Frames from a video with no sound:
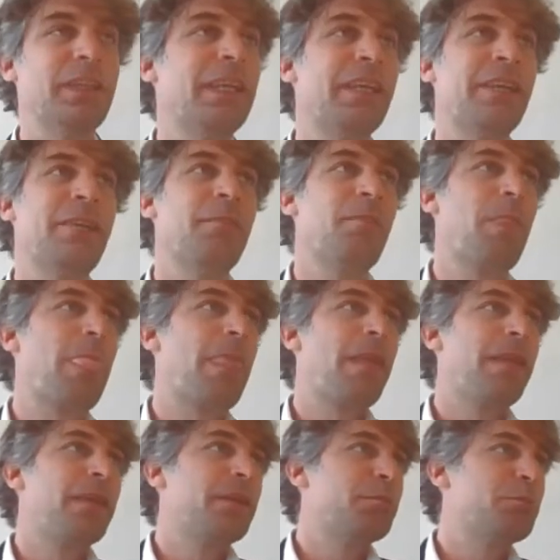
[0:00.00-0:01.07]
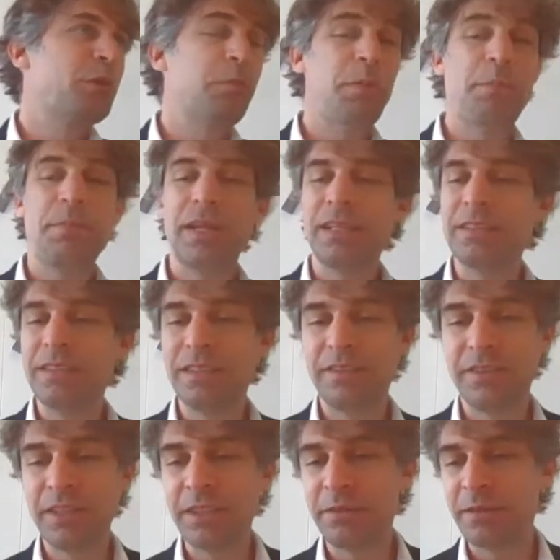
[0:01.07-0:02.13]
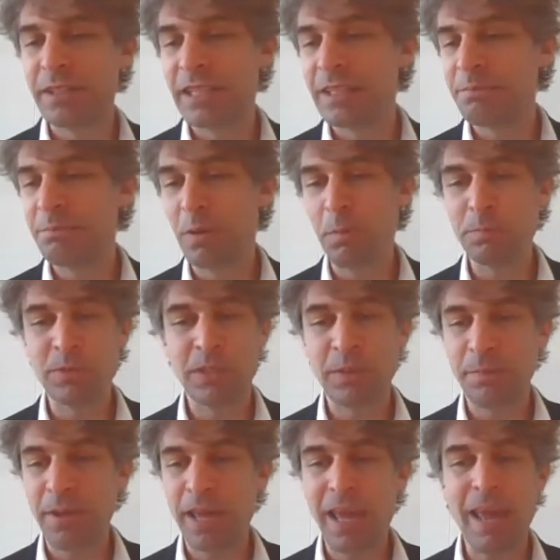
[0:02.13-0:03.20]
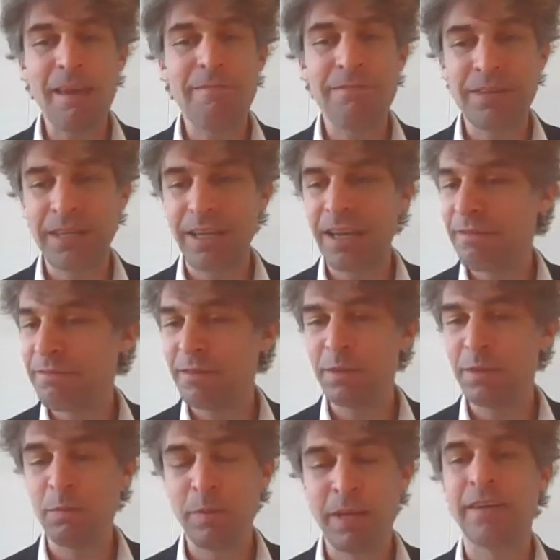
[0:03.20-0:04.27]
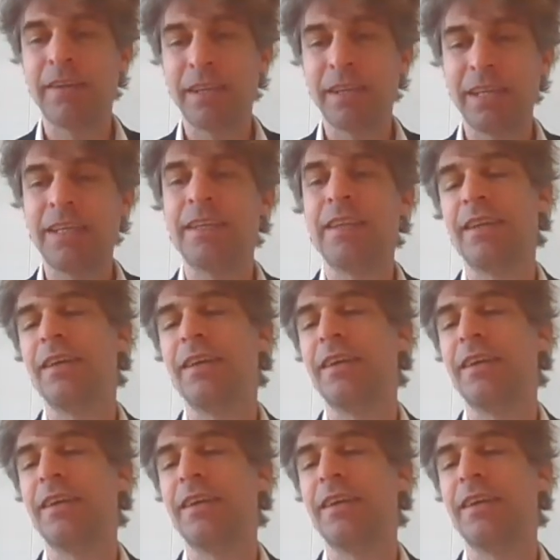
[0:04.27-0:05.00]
in probability theory. It pops up everywhere in